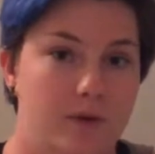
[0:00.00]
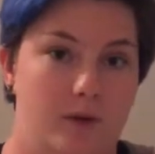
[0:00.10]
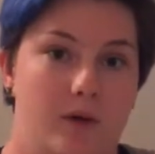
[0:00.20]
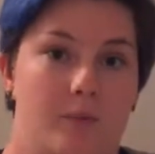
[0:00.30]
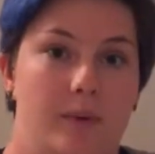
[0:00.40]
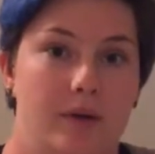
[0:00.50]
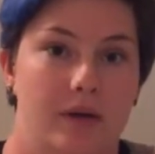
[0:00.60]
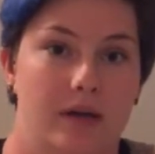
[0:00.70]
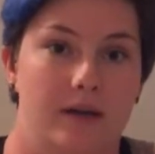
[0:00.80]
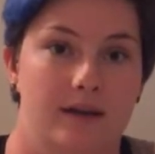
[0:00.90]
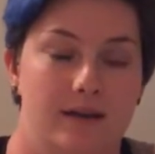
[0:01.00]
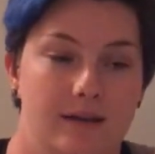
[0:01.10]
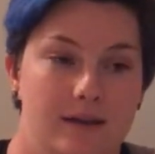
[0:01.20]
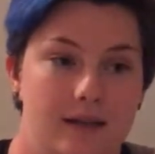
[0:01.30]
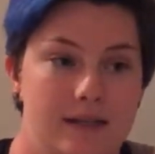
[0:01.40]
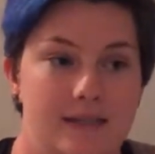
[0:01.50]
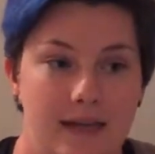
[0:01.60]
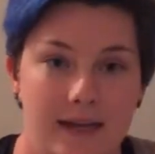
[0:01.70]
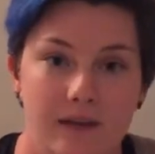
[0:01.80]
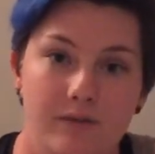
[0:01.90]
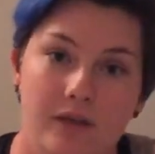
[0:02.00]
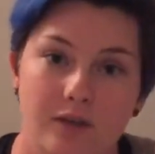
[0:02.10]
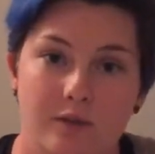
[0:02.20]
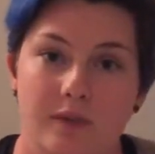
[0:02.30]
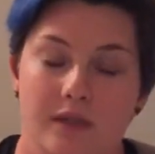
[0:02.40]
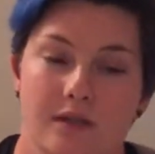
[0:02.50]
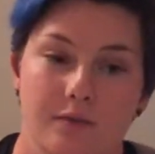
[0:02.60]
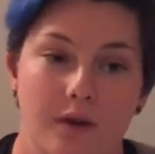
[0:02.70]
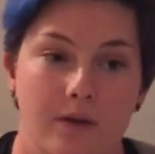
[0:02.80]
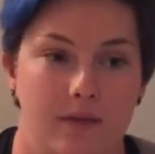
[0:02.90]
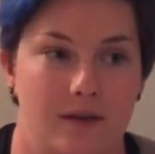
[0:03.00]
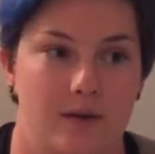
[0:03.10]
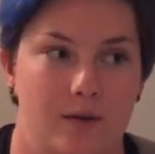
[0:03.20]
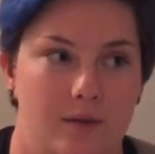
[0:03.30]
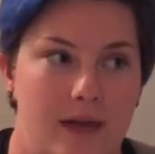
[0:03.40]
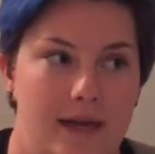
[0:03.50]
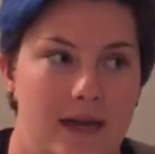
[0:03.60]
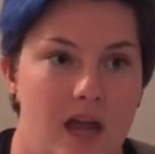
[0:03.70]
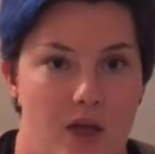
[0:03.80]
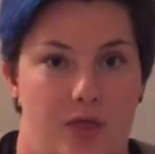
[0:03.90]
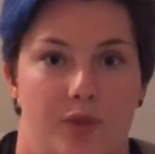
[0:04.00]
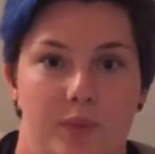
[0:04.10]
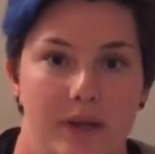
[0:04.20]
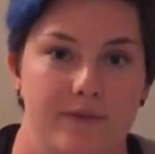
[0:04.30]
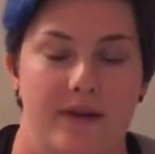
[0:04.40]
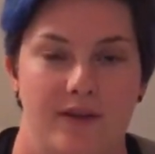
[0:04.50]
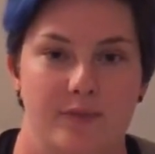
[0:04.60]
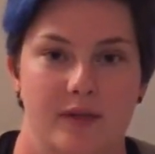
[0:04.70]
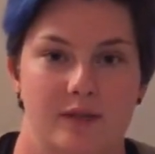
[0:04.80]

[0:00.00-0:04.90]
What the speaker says: a period consecutively 2 months in a row and then go like 3 to 5